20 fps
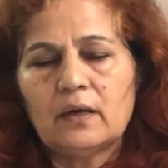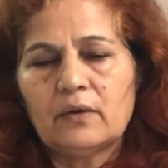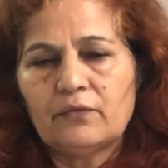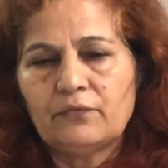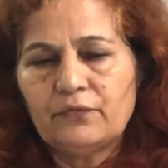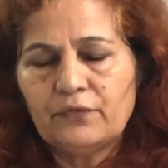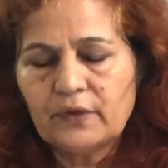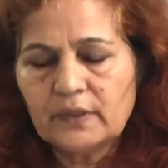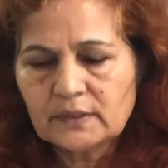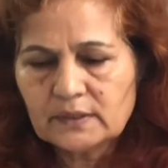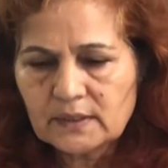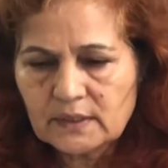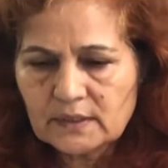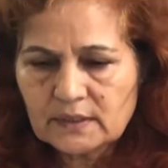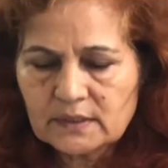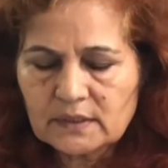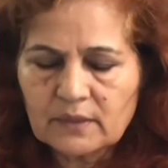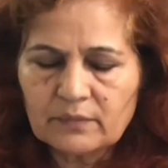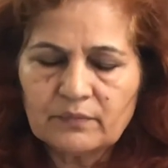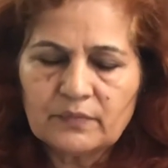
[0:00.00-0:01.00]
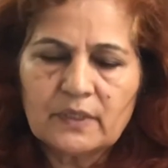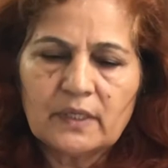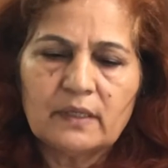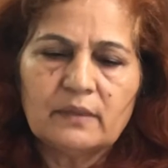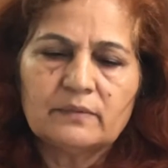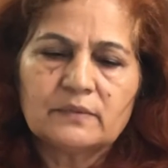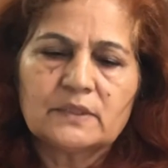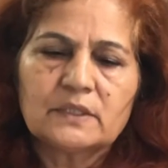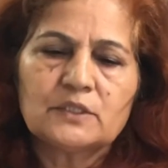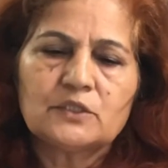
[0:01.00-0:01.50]
faces
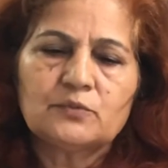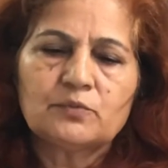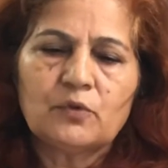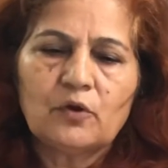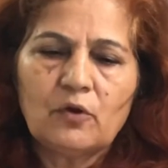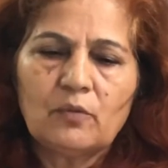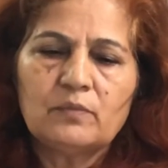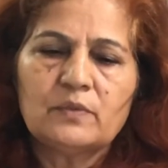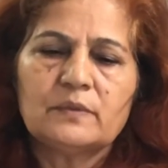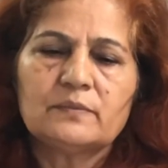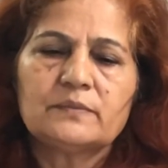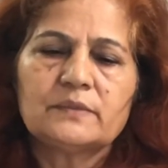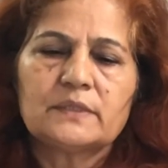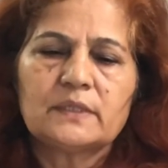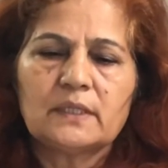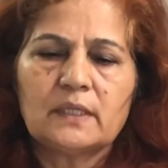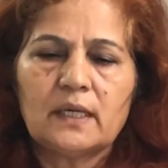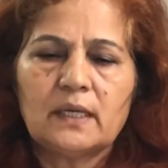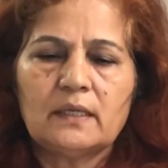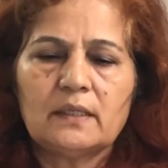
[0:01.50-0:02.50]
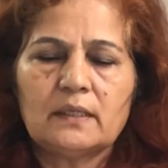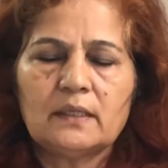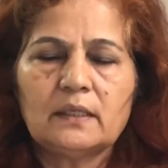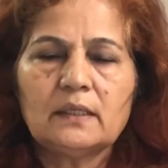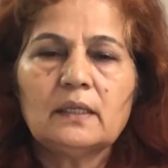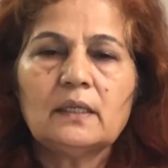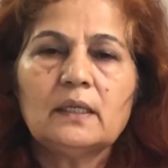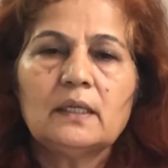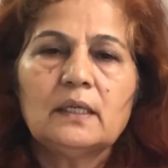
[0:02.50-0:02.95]
sometimes such problems regarding.